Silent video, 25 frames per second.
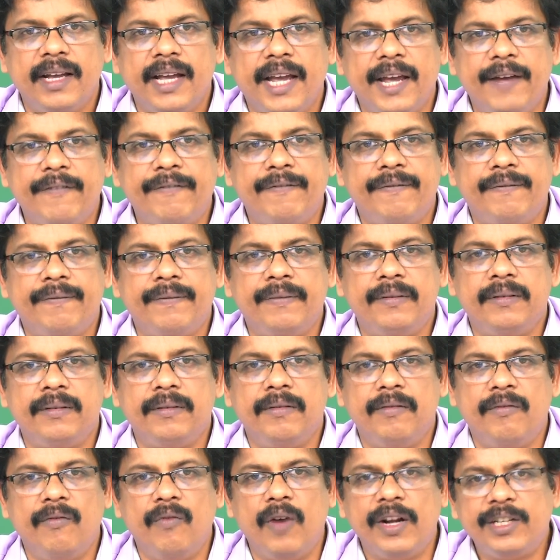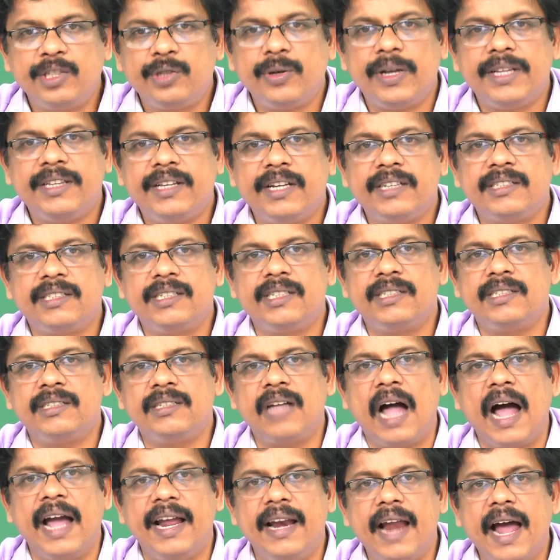If virtue ethics
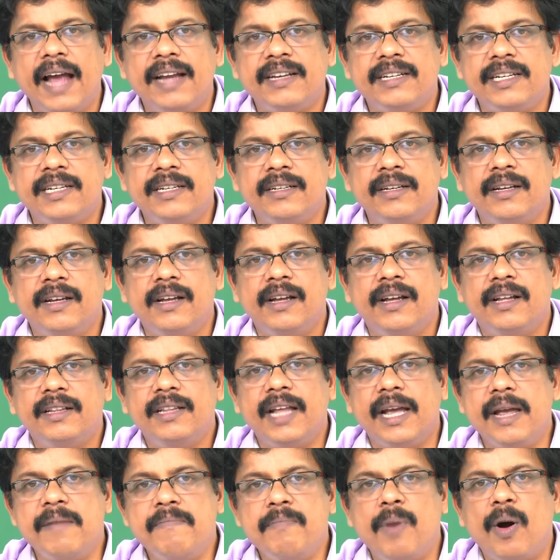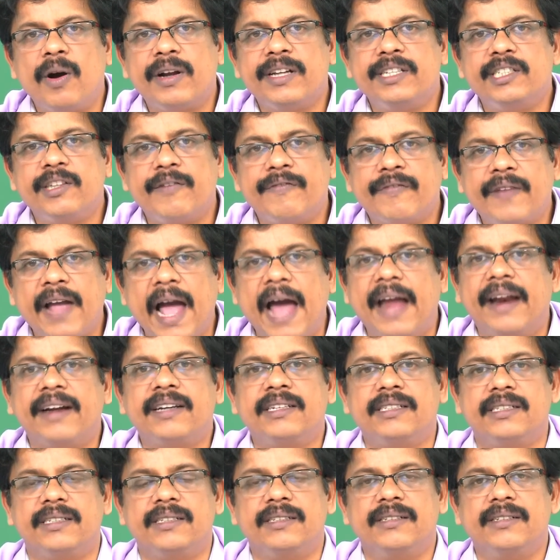is highlighting the importance of
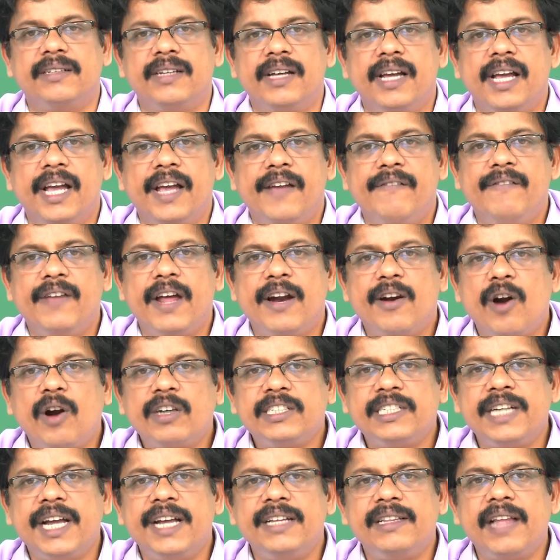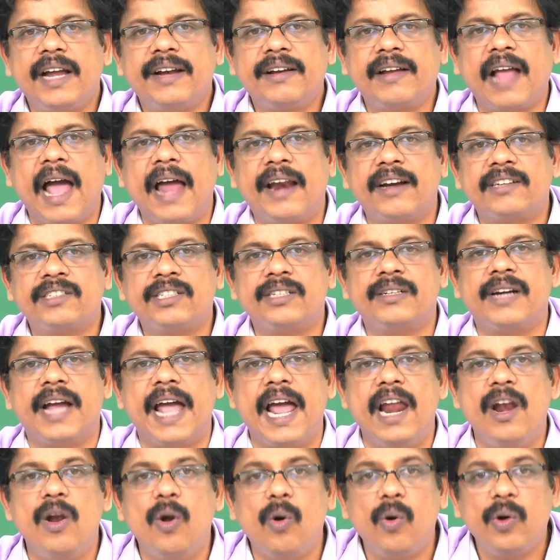character, we are not saying that character
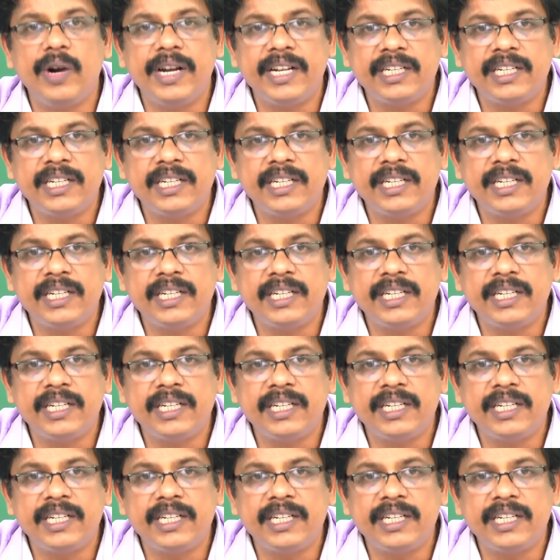alone